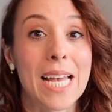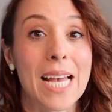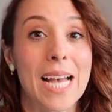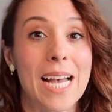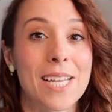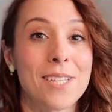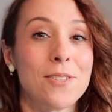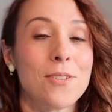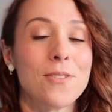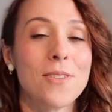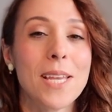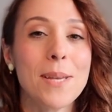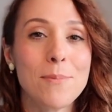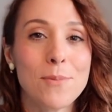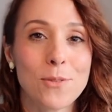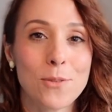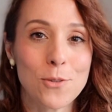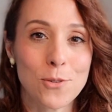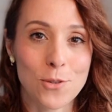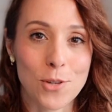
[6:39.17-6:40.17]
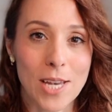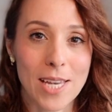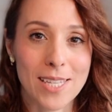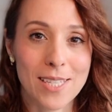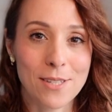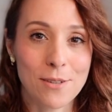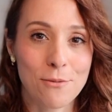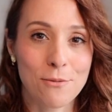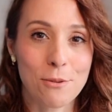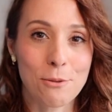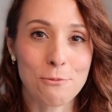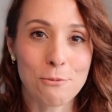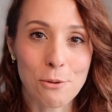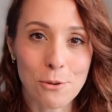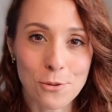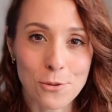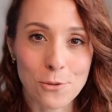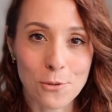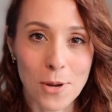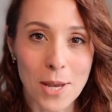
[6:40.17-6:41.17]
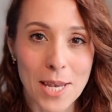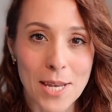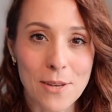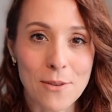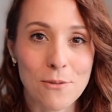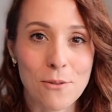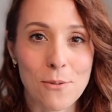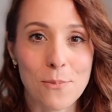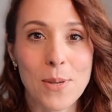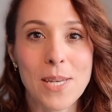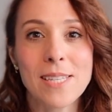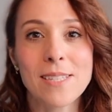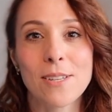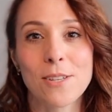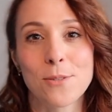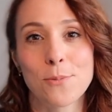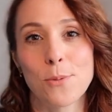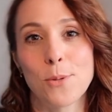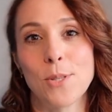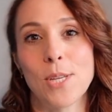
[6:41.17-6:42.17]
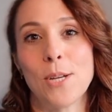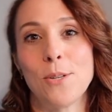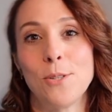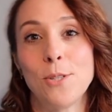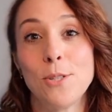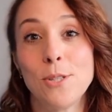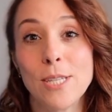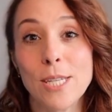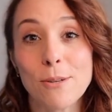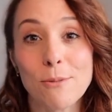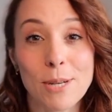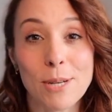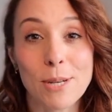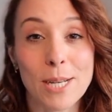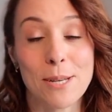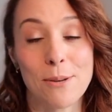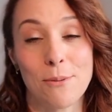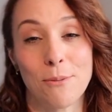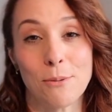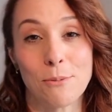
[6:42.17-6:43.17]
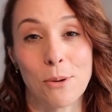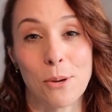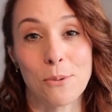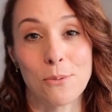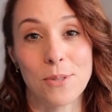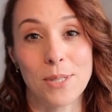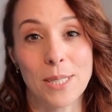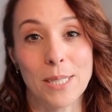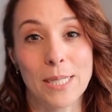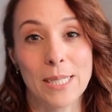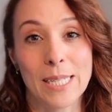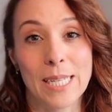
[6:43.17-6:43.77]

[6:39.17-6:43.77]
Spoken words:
As the name suggests, for road drying, the beans are spread out directly on the road.